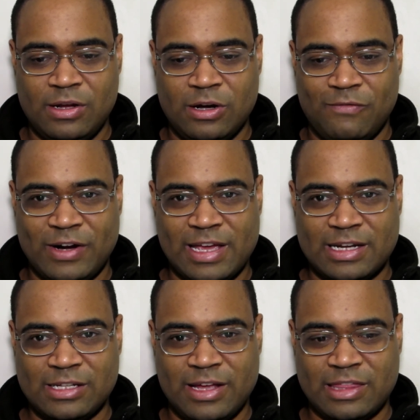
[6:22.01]
Don't
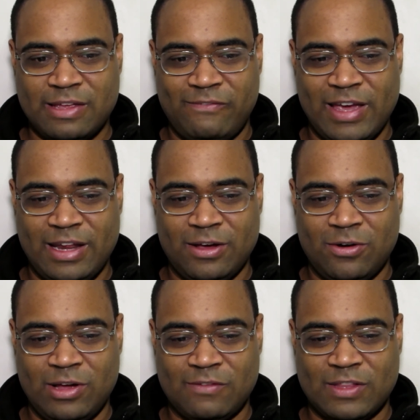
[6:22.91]
forget to like the
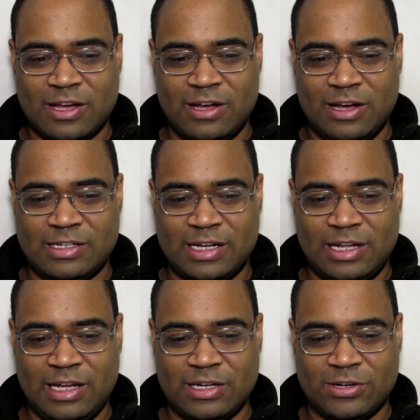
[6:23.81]
video if the
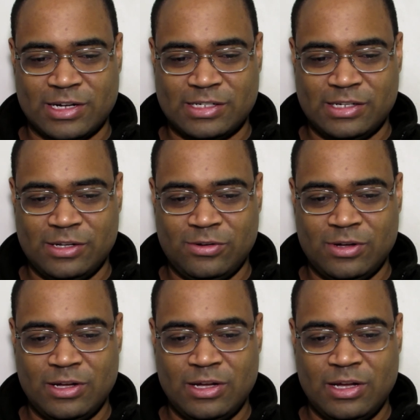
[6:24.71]
content interests you,
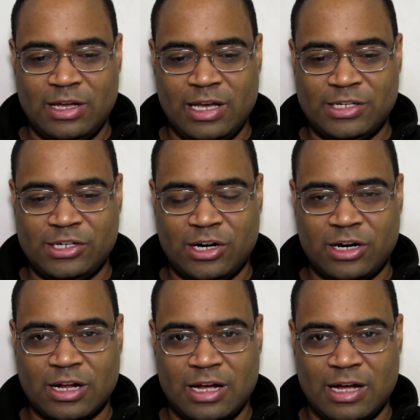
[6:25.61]
and share
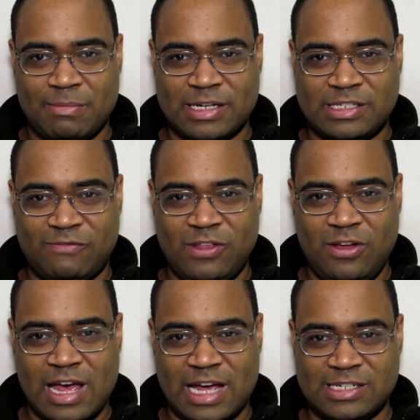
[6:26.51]
your comments if
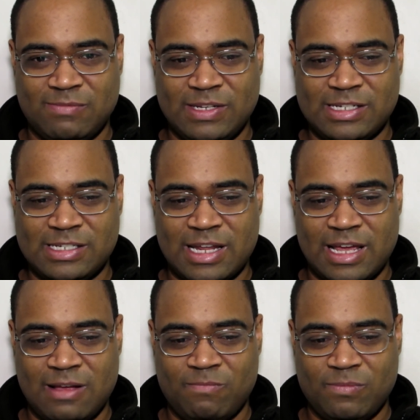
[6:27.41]
you have something to
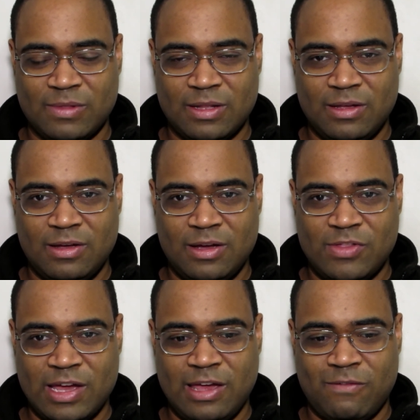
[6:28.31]
say.
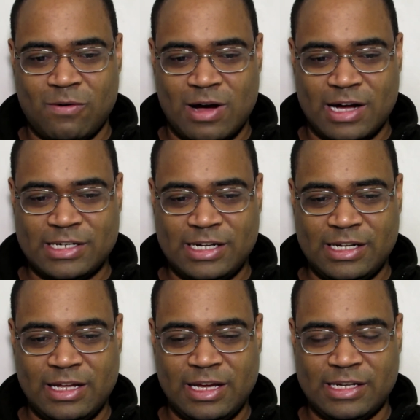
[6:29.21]
Thank you for
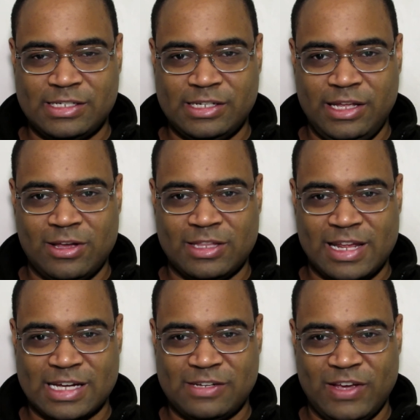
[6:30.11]
watching, and see you at the
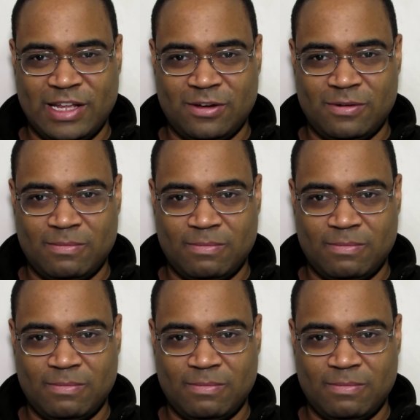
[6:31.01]
next video.